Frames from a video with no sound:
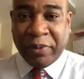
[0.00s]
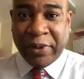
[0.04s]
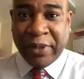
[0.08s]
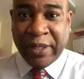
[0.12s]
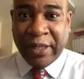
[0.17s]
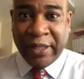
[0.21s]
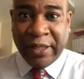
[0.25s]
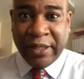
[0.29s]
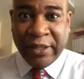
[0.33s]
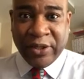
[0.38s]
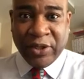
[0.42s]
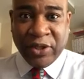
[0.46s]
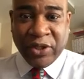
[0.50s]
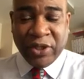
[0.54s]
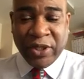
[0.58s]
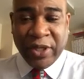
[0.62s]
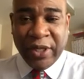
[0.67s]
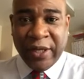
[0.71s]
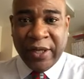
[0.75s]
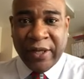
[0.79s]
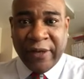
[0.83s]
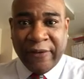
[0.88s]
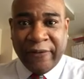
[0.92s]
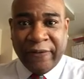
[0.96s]
plus,
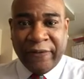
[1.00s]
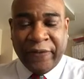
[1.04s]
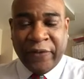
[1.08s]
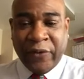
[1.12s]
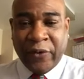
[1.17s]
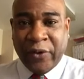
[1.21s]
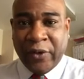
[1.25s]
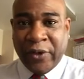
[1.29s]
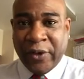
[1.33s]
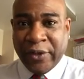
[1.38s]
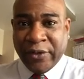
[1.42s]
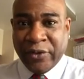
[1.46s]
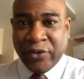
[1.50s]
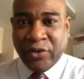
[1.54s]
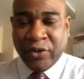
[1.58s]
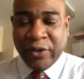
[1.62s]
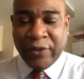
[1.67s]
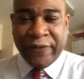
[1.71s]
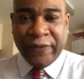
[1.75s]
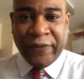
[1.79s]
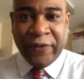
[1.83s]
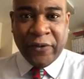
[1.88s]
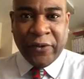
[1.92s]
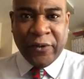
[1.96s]

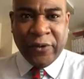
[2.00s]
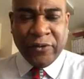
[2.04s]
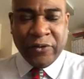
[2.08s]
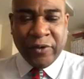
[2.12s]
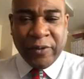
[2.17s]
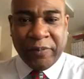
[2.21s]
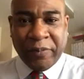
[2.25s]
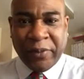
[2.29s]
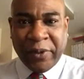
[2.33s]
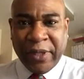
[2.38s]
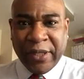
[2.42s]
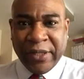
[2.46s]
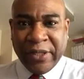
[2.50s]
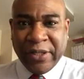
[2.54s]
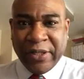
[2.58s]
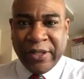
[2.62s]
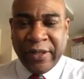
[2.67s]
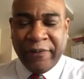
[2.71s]
400, 400 plus,